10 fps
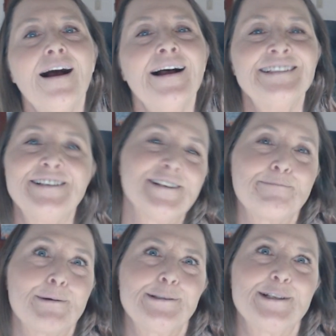Just
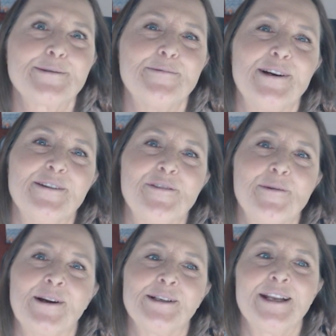purchase one if you
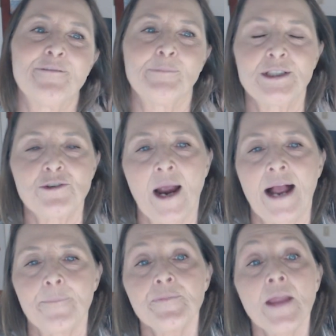want to give them a
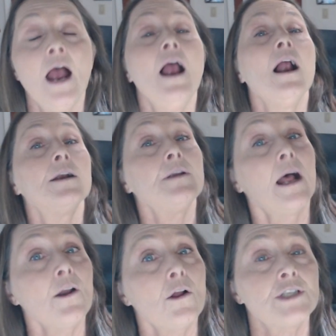try.
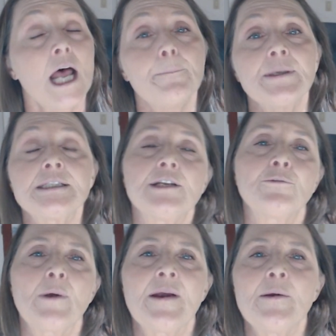Not all topics
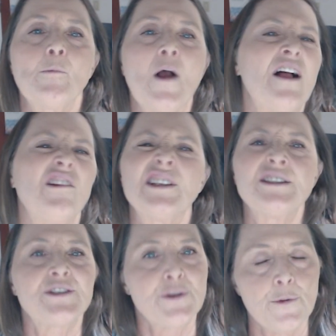integrate well, and
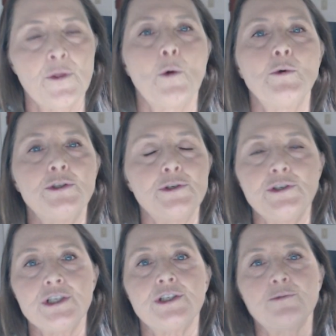so those you
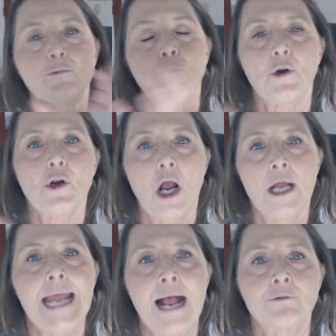just work
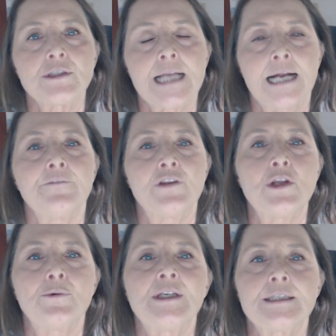on outside of the
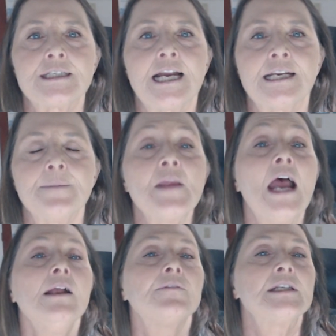unit study.
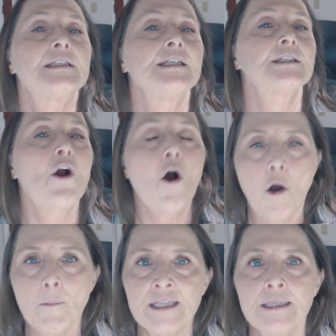This is
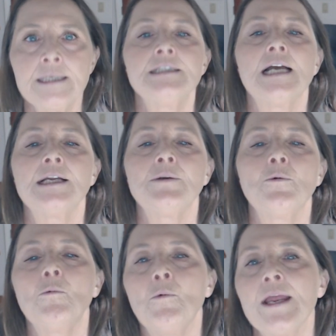commonly done
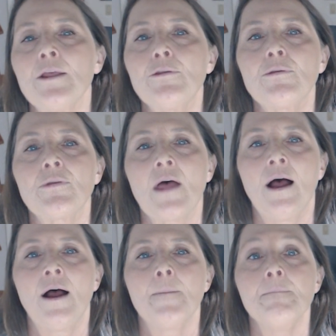with
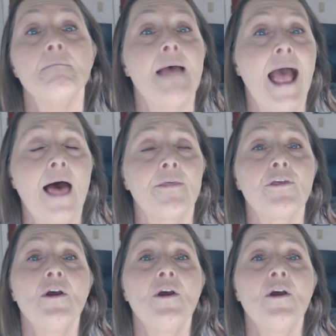math.